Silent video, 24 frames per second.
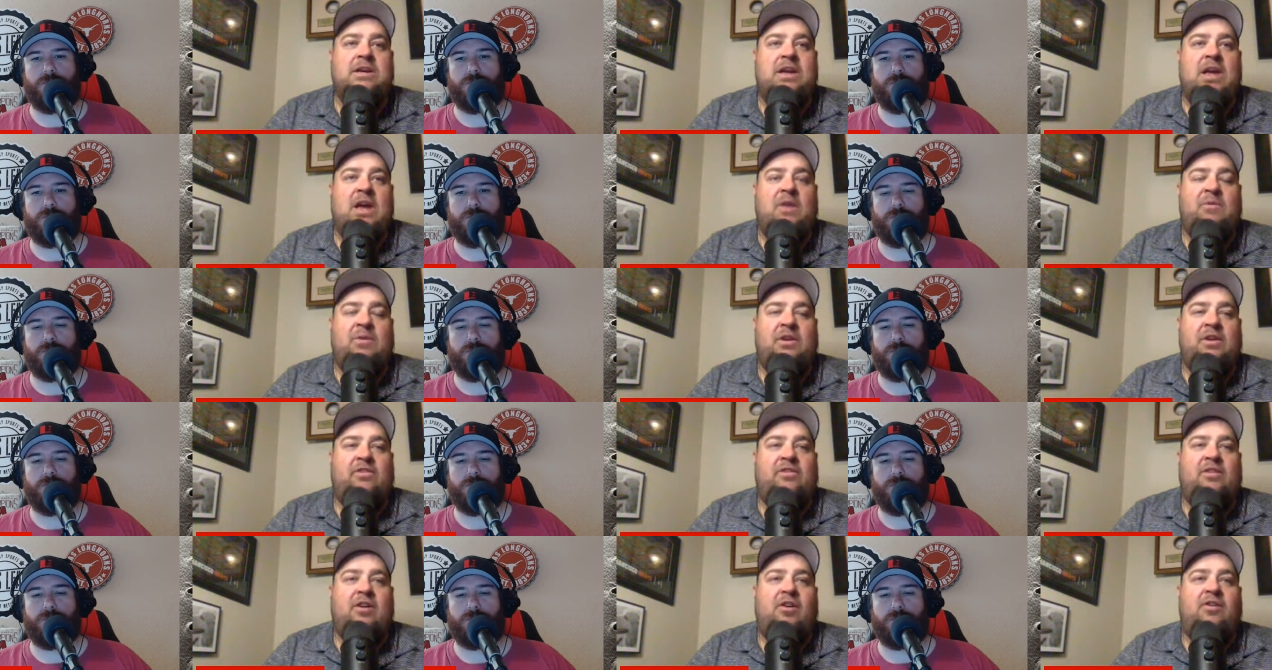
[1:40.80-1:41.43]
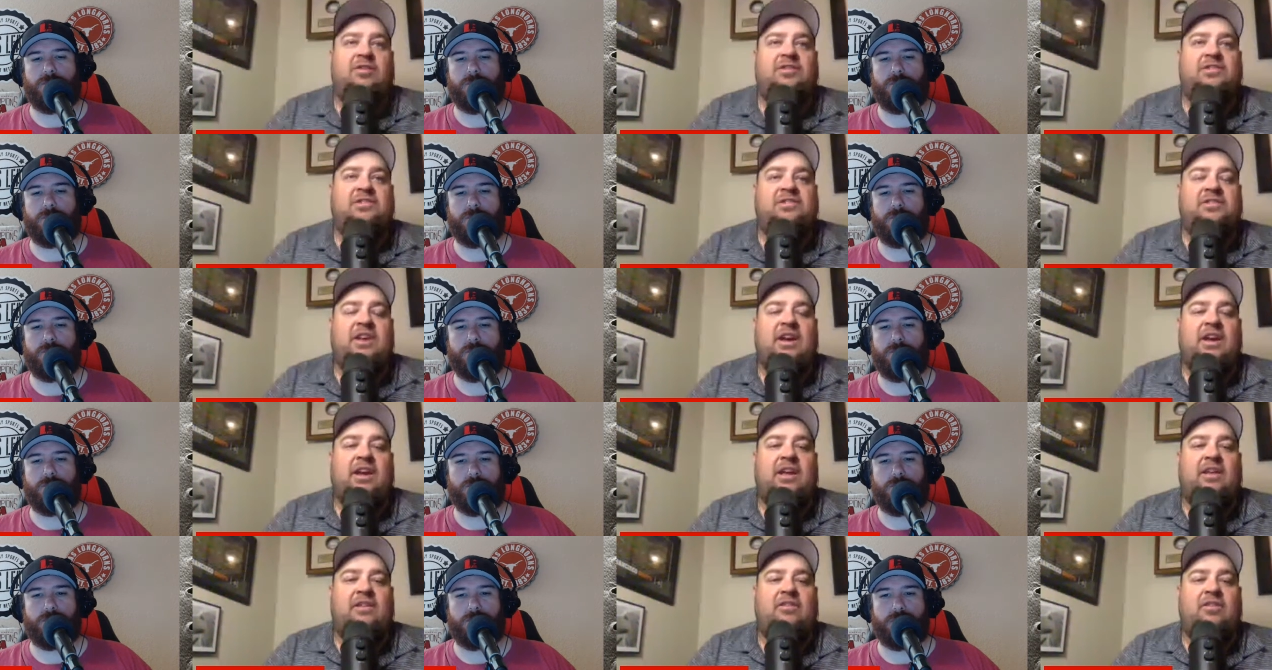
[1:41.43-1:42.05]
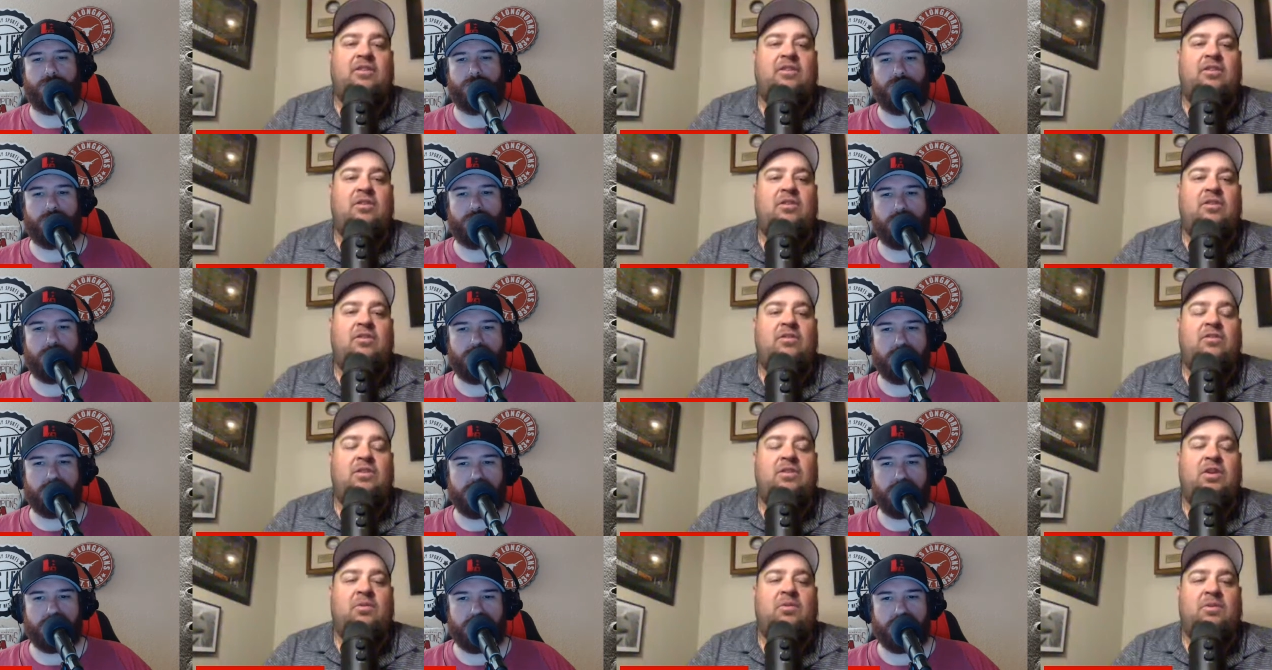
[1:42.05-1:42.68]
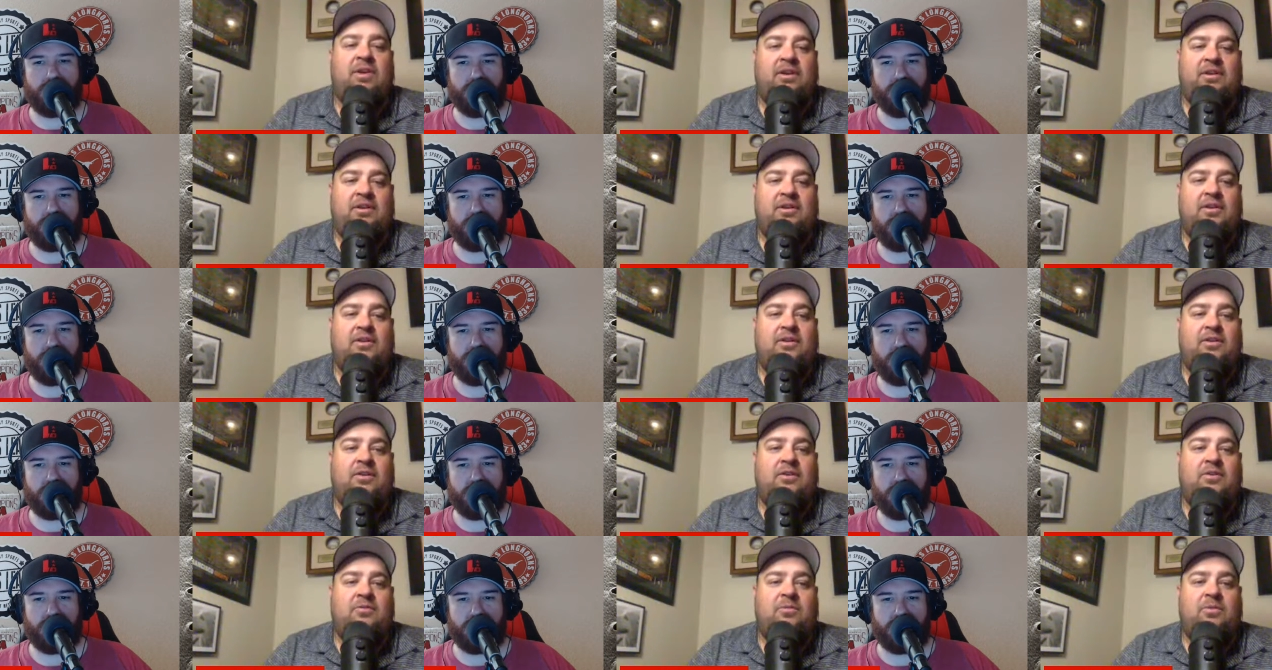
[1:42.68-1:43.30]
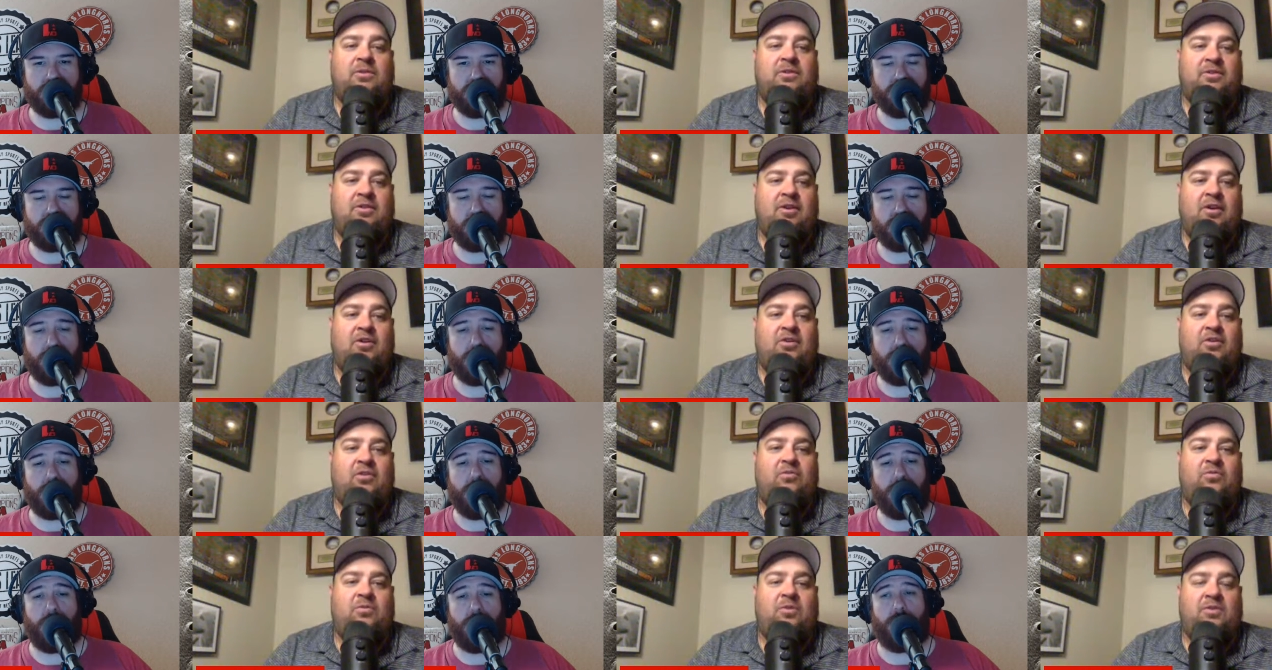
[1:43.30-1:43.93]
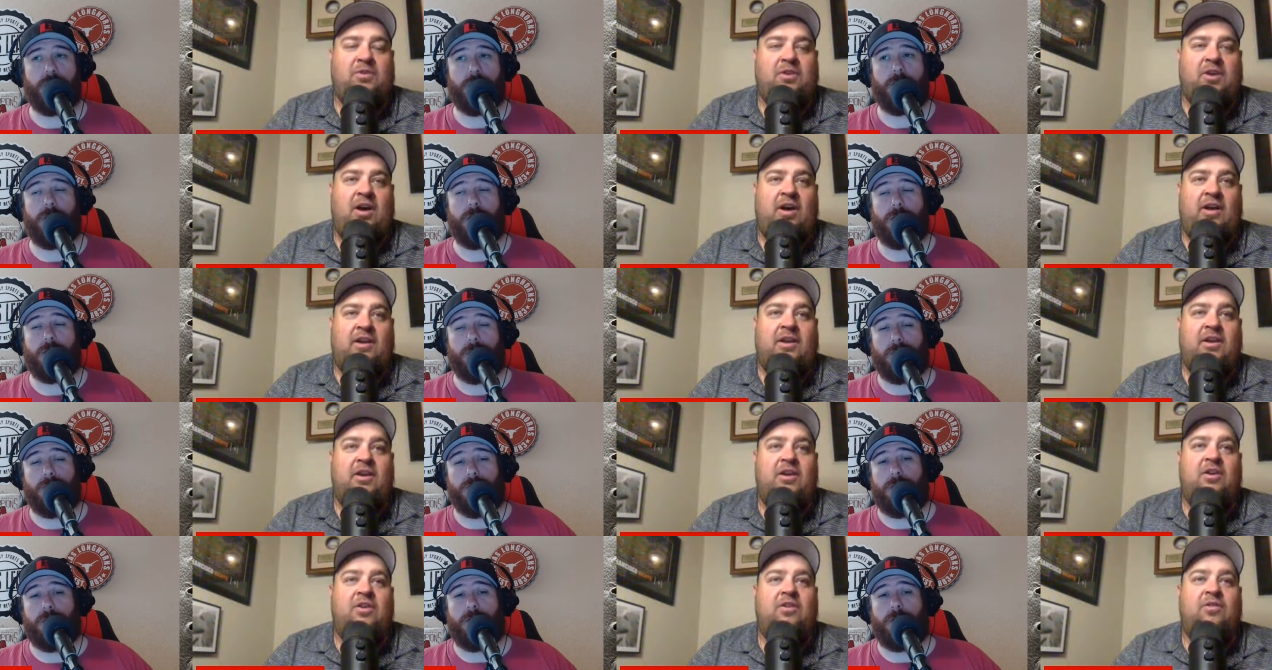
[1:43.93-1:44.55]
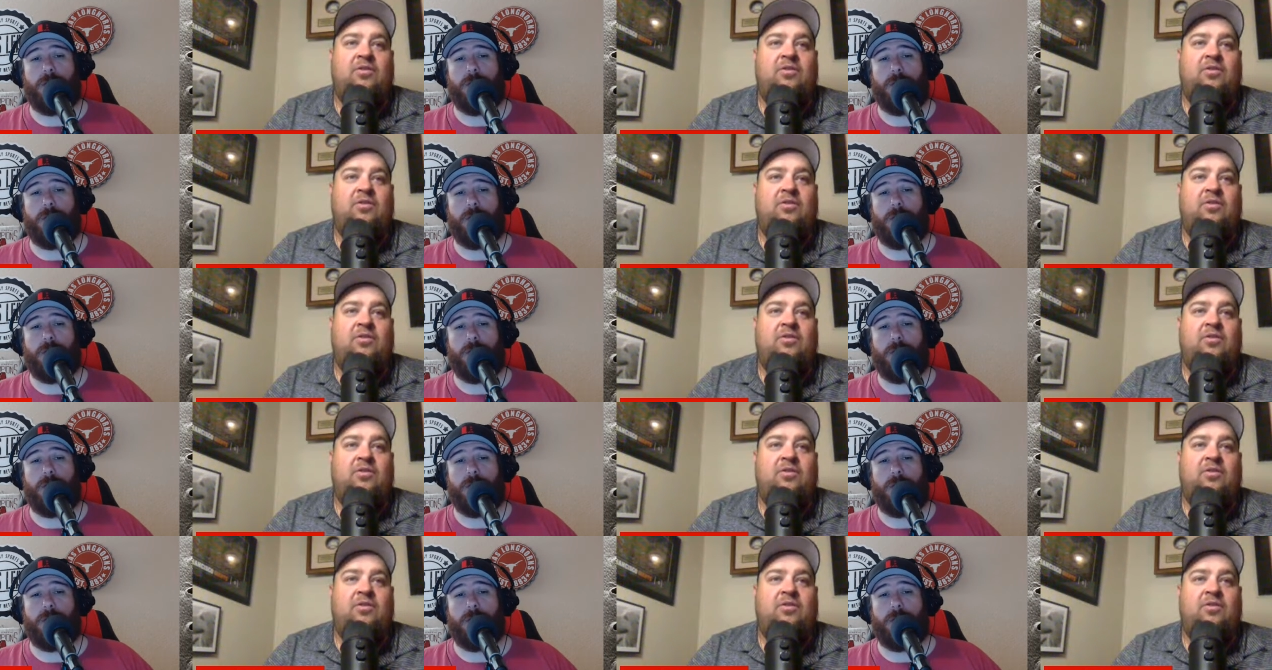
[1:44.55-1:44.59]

Speaker 1: And we just saw our second no hitter with Carlos Rodon,